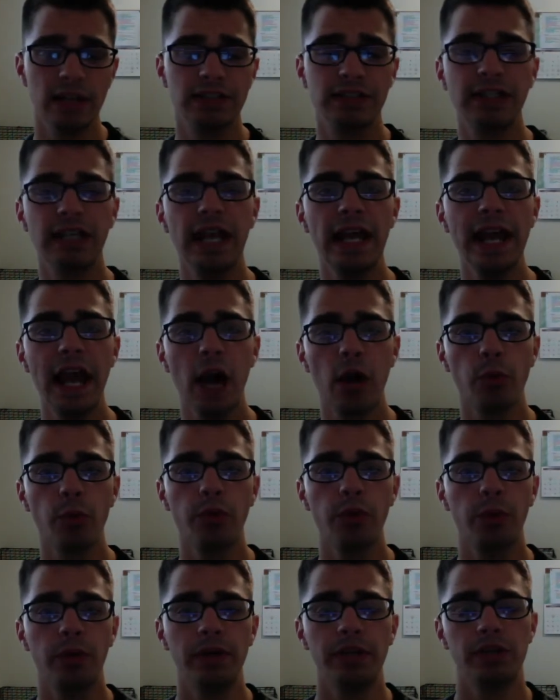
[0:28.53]
Today I
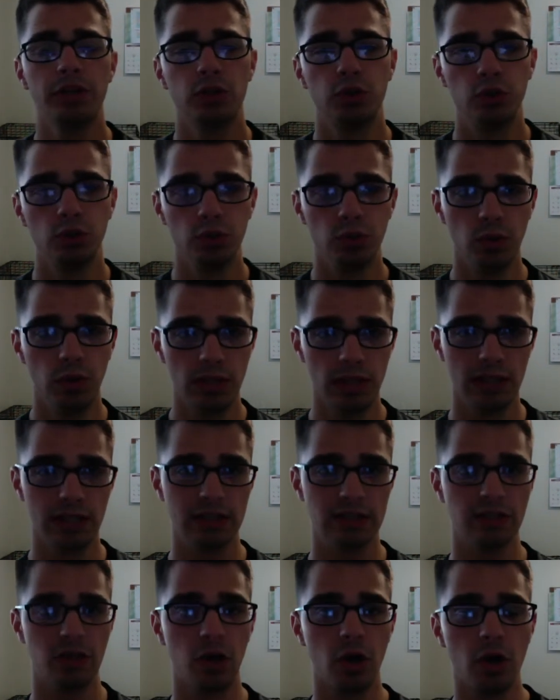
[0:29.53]
really wanted
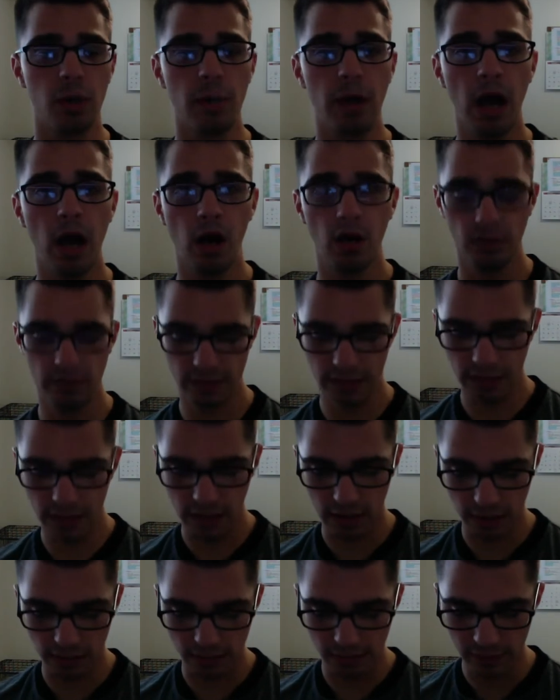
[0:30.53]
to talk about
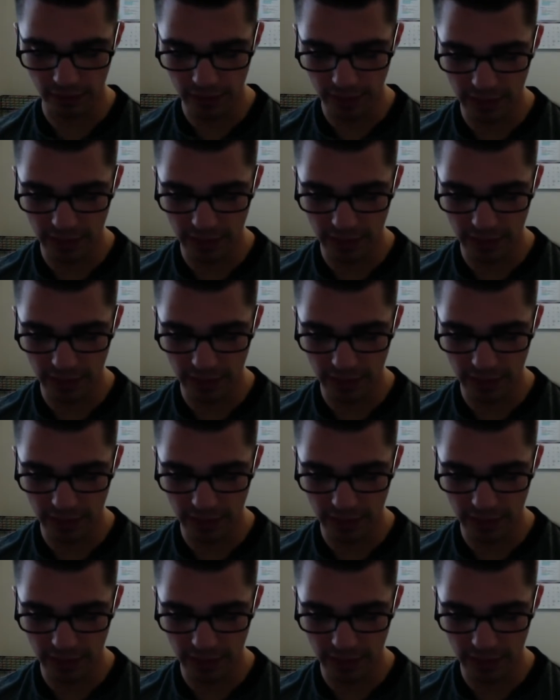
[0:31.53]
an